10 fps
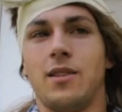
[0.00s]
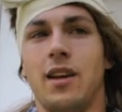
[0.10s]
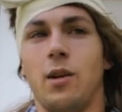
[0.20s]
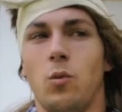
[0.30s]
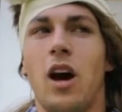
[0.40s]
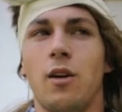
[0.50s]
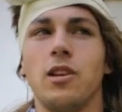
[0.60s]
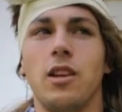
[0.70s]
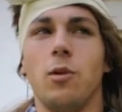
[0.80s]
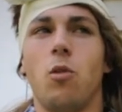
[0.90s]
thinking, well, I
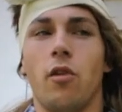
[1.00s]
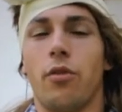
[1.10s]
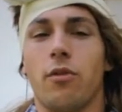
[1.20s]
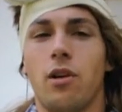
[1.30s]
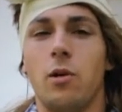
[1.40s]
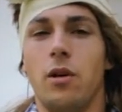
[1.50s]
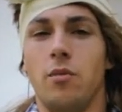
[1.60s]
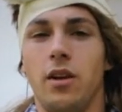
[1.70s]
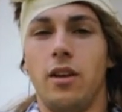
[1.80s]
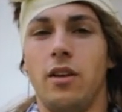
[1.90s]
really want to throw it,
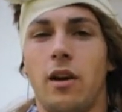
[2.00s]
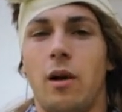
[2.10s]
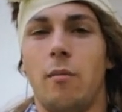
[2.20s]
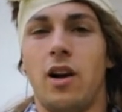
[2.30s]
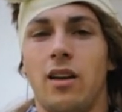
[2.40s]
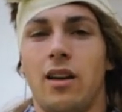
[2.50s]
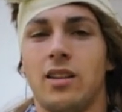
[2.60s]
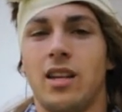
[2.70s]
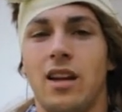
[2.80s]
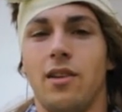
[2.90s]
but I might like
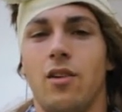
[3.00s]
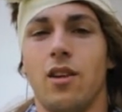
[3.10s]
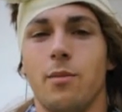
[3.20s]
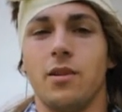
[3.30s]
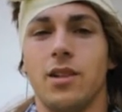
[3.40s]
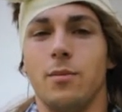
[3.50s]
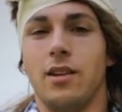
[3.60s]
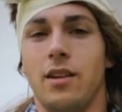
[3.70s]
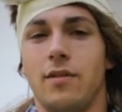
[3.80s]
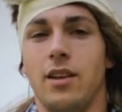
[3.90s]
save an arm or
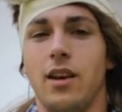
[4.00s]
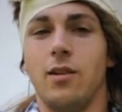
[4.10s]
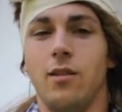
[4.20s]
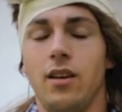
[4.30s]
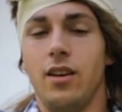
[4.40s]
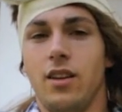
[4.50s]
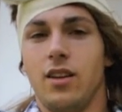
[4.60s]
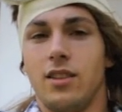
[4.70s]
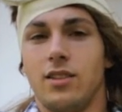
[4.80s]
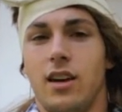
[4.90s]
something if I don't.
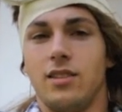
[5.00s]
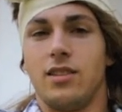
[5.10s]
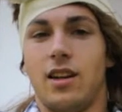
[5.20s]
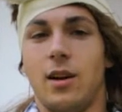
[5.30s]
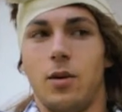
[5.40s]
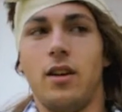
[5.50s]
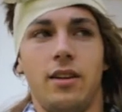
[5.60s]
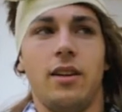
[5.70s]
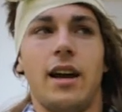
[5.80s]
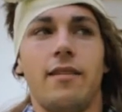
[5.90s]
So I was just like, well,
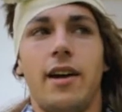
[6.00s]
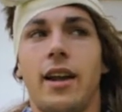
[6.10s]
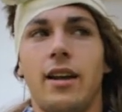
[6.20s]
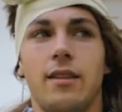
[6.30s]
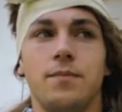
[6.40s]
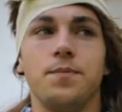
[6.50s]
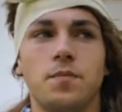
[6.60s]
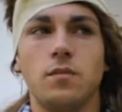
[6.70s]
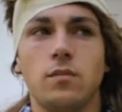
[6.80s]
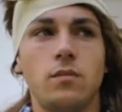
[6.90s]
you have at it. And
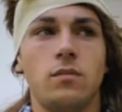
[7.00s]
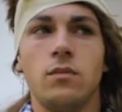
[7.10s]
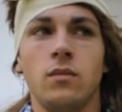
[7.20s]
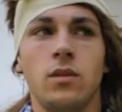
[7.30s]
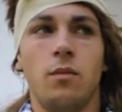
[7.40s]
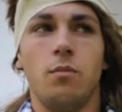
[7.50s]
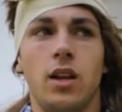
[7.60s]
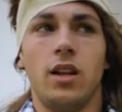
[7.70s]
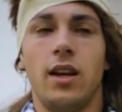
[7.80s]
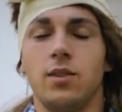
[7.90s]

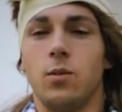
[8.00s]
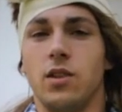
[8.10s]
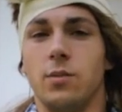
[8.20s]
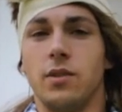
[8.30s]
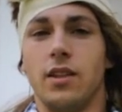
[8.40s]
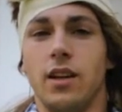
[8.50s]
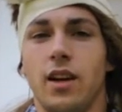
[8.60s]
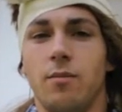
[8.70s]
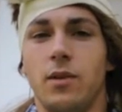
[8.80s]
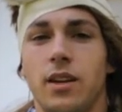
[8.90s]
buddy, that was the worst mistake
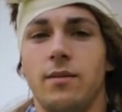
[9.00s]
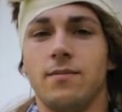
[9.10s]
I've made.